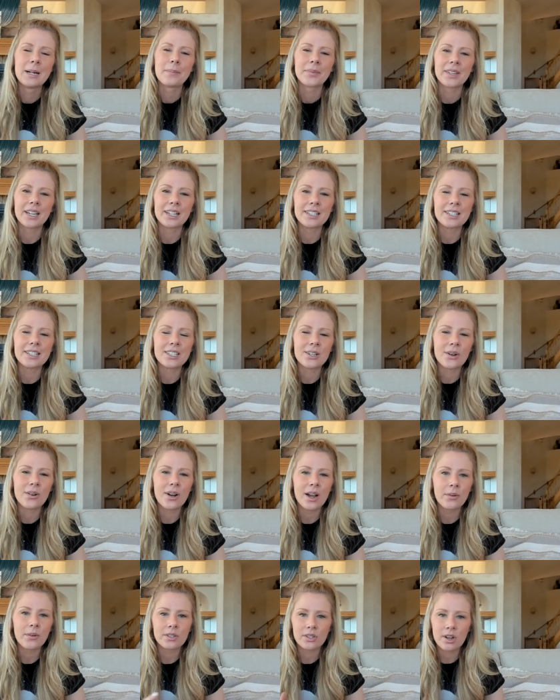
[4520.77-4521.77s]
And so
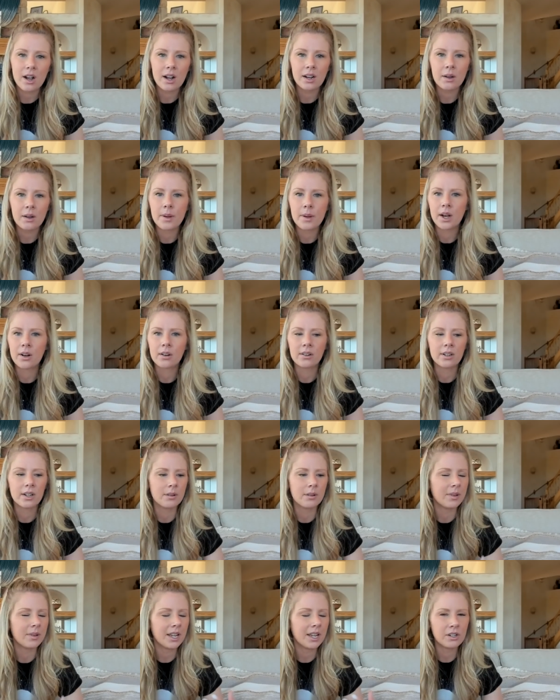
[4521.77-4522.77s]
I would talk about
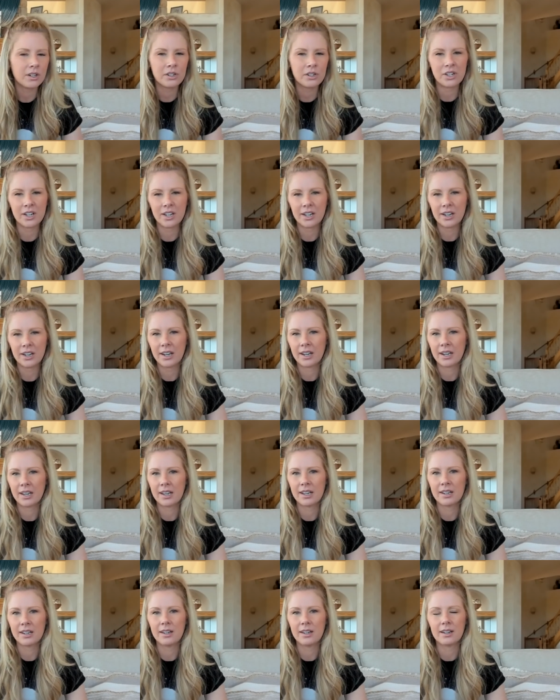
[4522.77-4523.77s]
um, energy
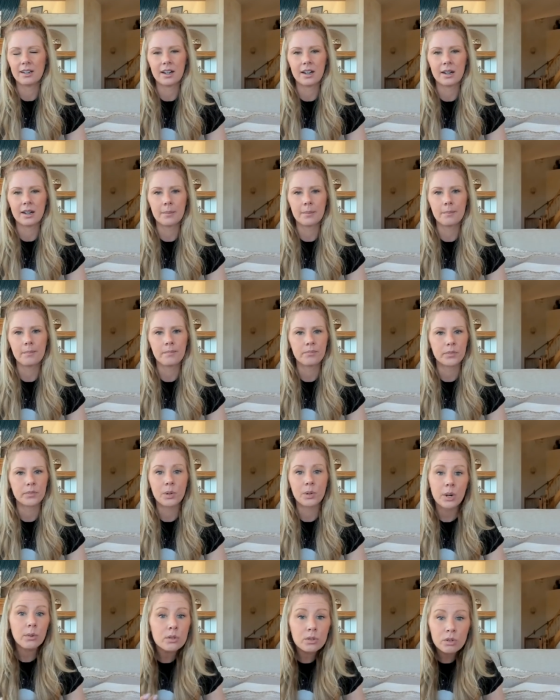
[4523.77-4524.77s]
and um,
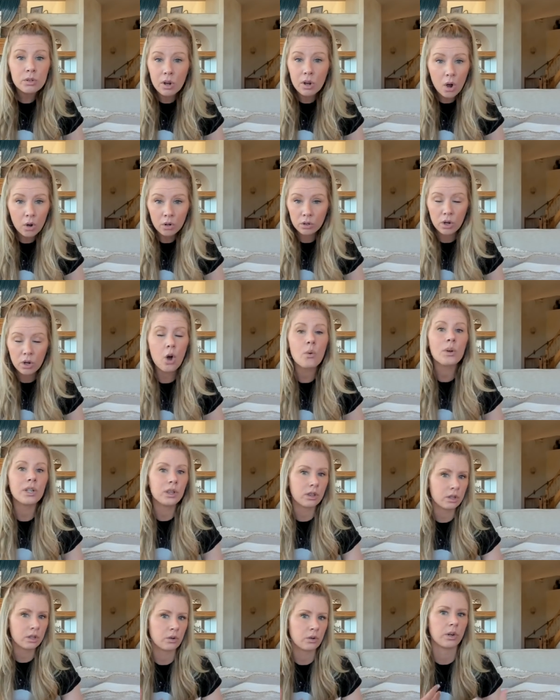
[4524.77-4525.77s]
what I was go-
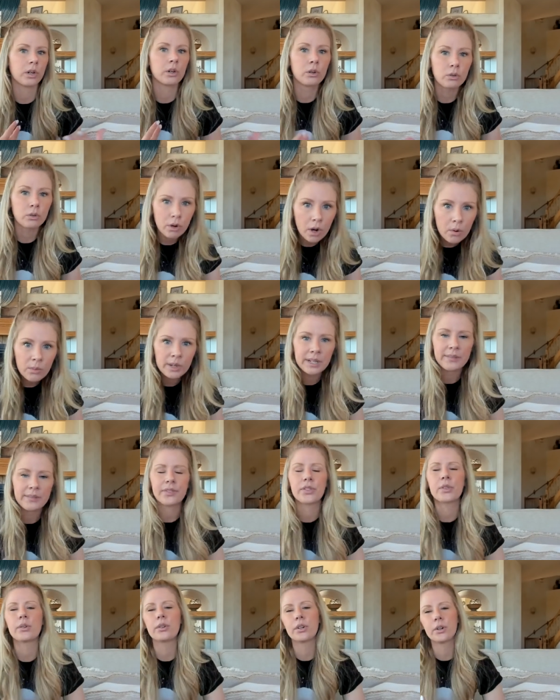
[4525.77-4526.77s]
going through or growing
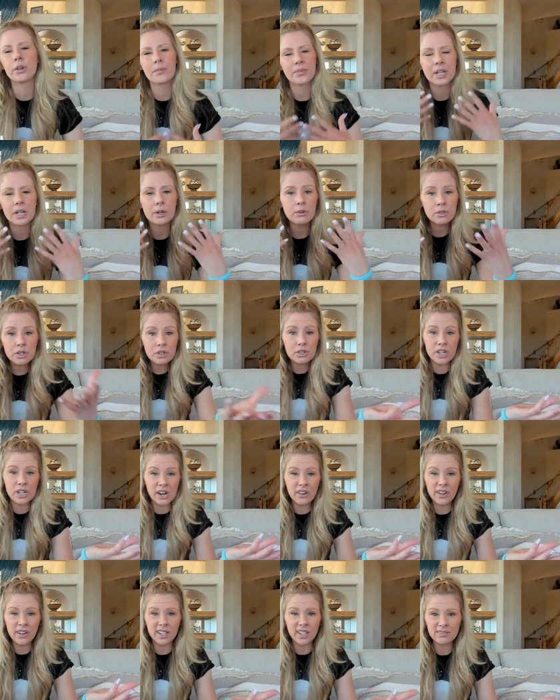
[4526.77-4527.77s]
through. And I was just
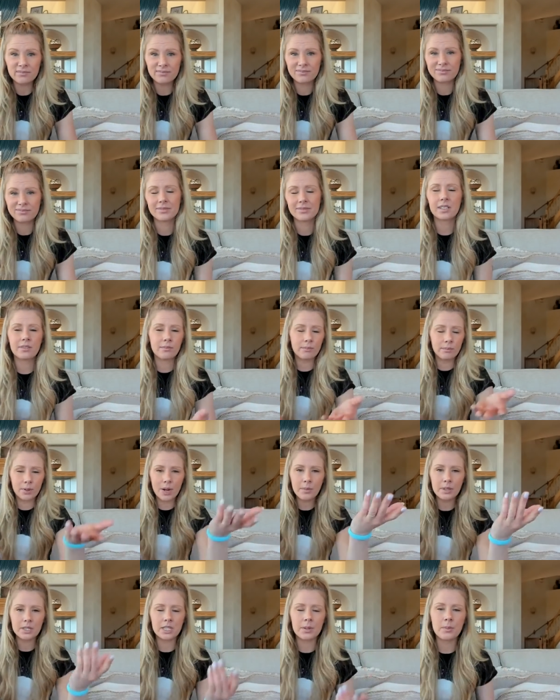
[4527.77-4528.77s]
sharing. It's
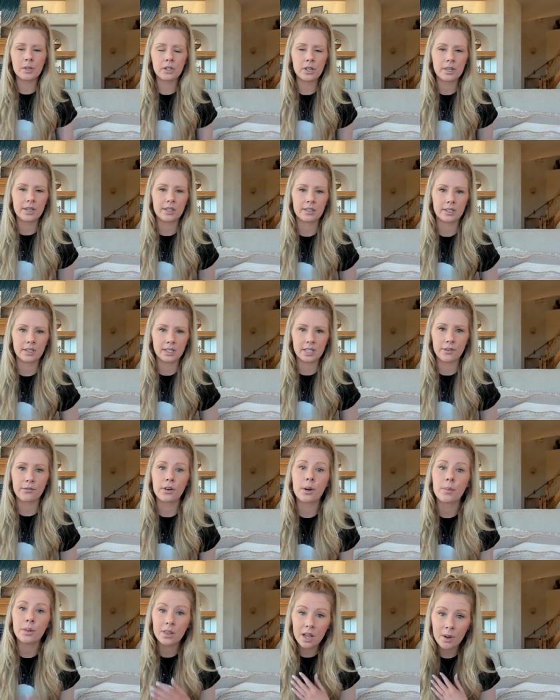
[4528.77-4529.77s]
probably similar to this, except for
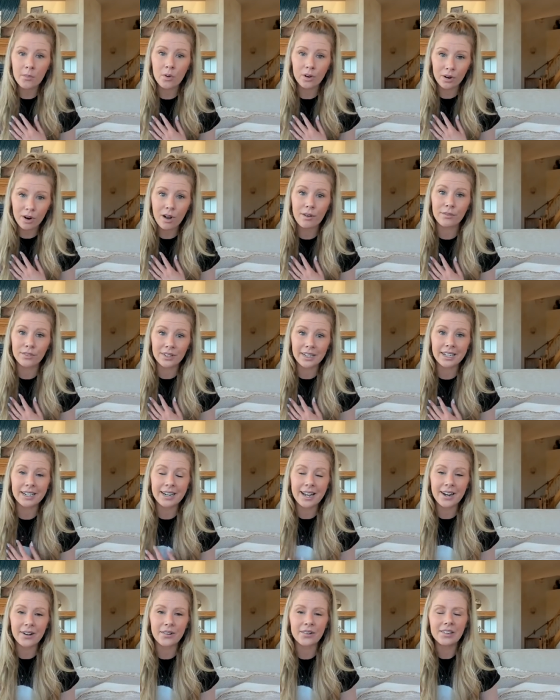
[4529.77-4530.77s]
I'm a lot more confident
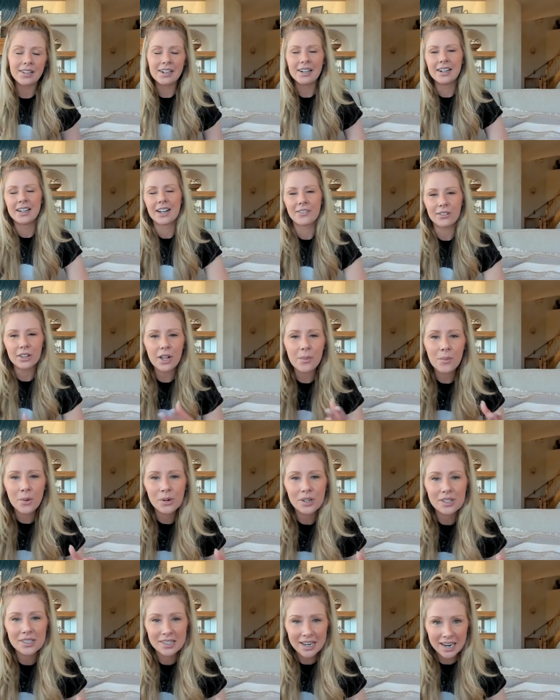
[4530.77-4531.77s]
now. I have a lot more
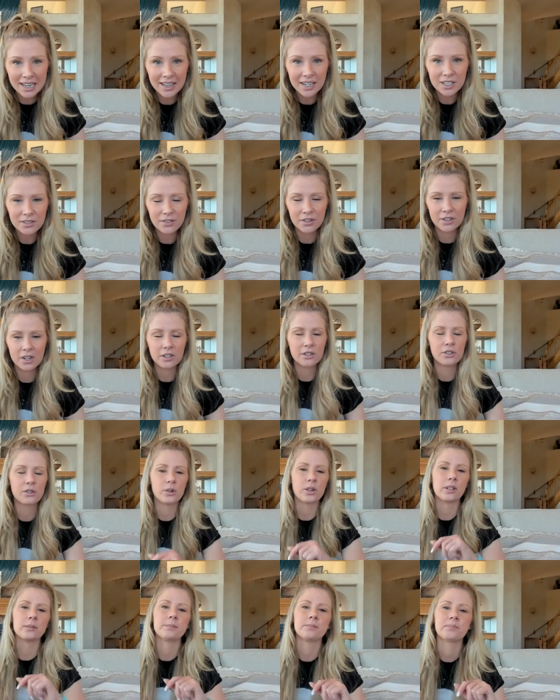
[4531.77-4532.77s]
to say, that's for darn
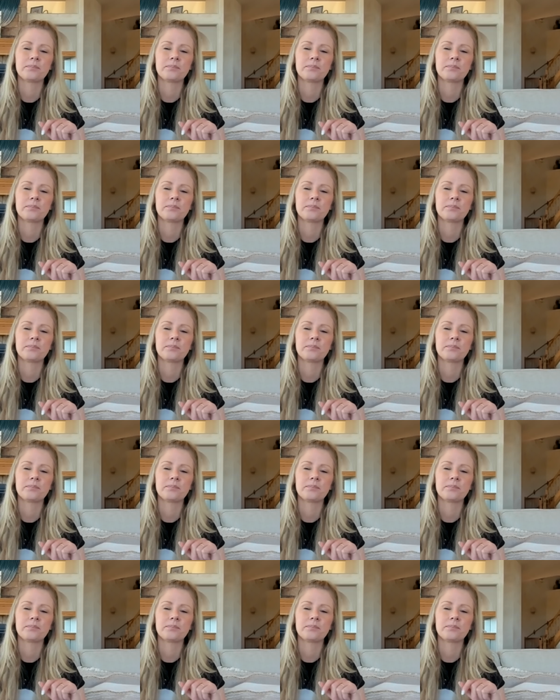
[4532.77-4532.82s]
sure.